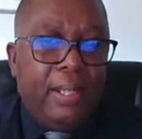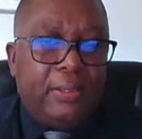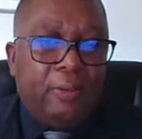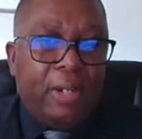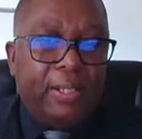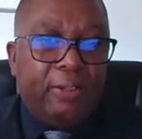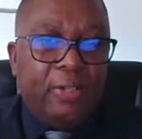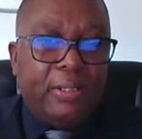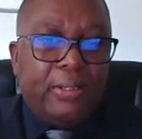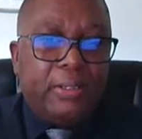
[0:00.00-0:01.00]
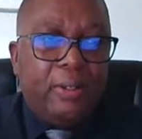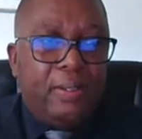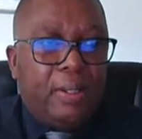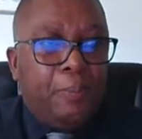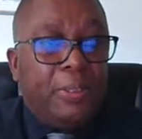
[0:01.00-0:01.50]
As the reactor reaches a
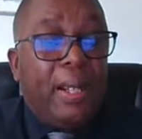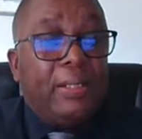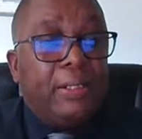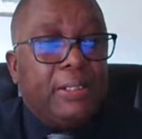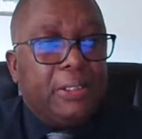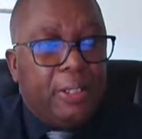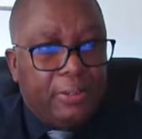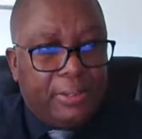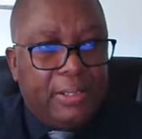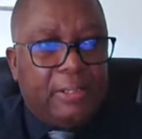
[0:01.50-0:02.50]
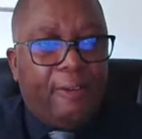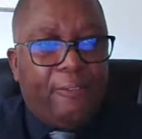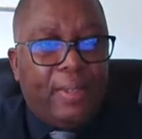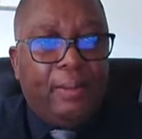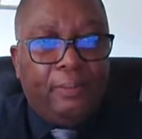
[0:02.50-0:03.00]
certain temperature, it actually shuts
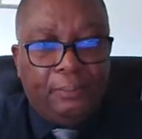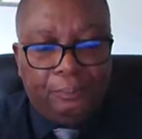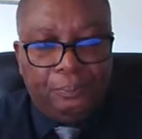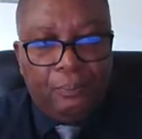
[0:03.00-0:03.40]
itself down.